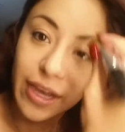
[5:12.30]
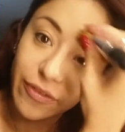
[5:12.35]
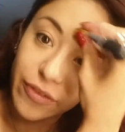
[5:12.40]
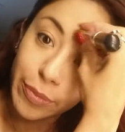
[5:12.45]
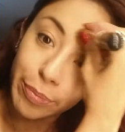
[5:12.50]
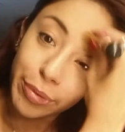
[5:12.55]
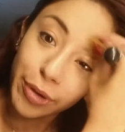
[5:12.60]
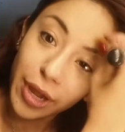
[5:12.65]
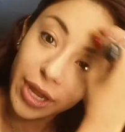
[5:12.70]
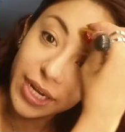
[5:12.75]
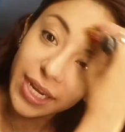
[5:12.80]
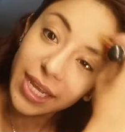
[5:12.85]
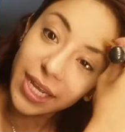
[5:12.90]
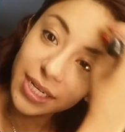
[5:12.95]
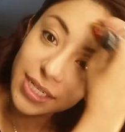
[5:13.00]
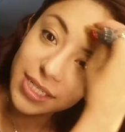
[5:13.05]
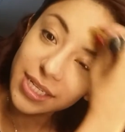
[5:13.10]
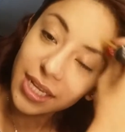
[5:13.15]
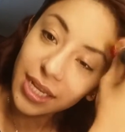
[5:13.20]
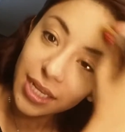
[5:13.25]
of a
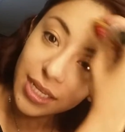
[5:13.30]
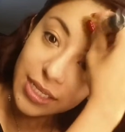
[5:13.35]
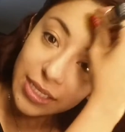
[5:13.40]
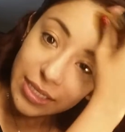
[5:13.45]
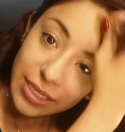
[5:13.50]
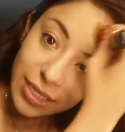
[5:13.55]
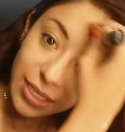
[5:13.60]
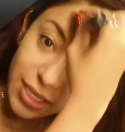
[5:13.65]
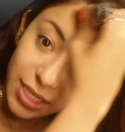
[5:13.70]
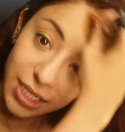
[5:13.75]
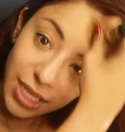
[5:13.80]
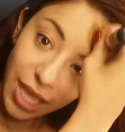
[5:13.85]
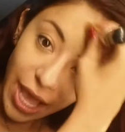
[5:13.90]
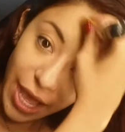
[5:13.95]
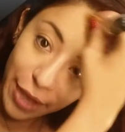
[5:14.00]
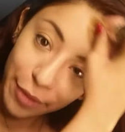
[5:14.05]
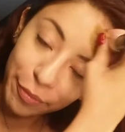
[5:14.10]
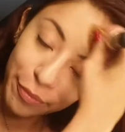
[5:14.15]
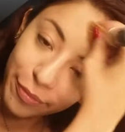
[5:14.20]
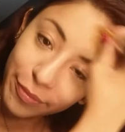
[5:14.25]
product.
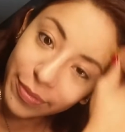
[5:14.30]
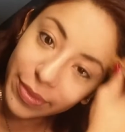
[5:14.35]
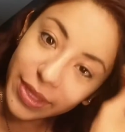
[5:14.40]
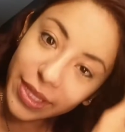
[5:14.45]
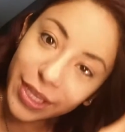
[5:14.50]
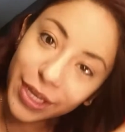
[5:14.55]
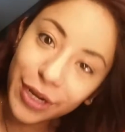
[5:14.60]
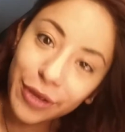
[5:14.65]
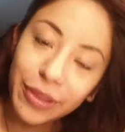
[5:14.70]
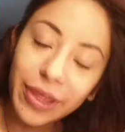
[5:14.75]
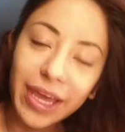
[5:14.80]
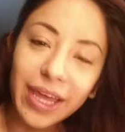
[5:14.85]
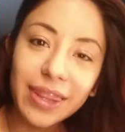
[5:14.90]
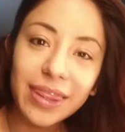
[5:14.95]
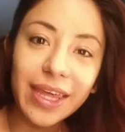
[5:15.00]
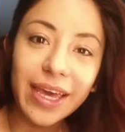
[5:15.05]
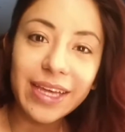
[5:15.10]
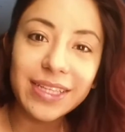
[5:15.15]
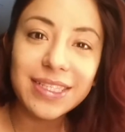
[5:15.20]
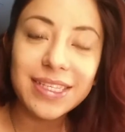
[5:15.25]
You know
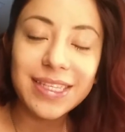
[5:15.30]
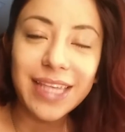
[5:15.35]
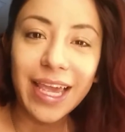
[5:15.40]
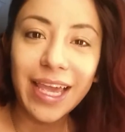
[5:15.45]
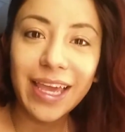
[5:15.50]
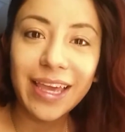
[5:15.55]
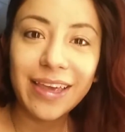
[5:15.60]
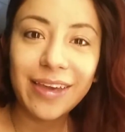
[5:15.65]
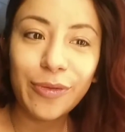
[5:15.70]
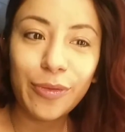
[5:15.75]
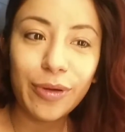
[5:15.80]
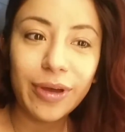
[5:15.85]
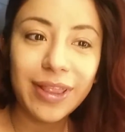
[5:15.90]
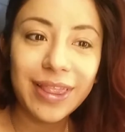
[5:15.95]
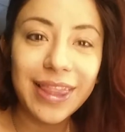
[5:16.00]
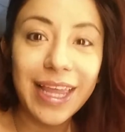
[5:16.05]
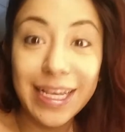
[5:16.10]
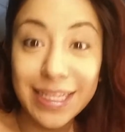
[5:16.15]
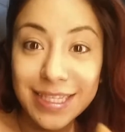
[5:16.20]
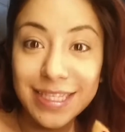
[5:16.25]
that saying
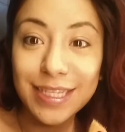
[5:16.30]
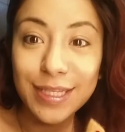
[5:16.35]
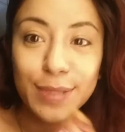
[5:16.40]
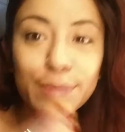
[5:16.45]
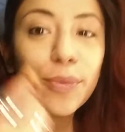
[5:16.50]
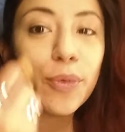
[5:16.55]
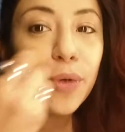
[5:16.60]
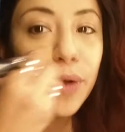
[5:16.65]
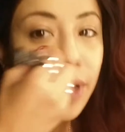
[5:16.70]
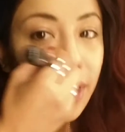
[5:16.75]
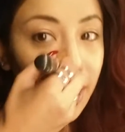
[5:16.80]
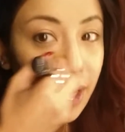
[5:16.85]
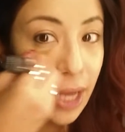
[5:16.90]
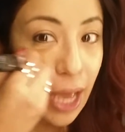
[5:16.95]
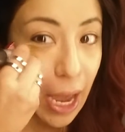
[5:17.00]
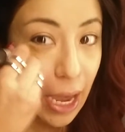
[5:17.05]
less is more.